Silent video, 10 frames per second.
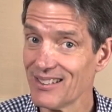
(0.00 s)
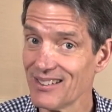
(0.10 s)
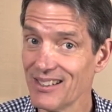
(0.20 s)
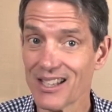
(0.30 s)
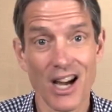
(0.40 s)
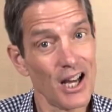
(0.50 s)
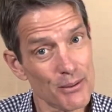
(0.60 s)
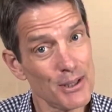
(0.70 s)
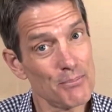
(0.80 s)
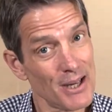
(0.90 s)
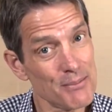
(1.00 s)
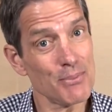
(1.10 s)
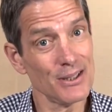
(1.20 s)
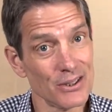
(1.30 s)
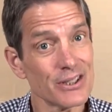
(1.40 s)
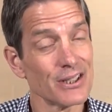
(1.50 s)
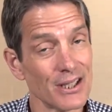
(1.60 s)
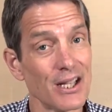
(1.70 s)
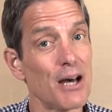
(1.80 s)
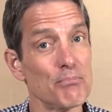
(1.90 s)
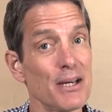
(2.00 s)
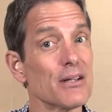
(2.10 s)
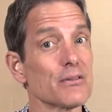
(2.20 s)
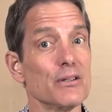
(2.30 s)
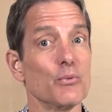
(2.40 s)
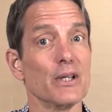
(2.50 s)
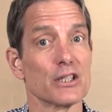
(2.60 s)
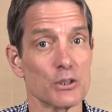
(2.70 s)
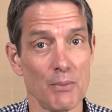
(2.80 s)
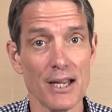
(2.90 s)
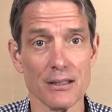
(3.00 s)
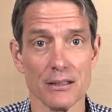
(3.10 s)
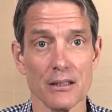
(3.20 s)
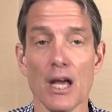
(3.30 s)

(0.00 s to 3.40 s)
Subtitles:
The economy might be looking a lot better than we expected.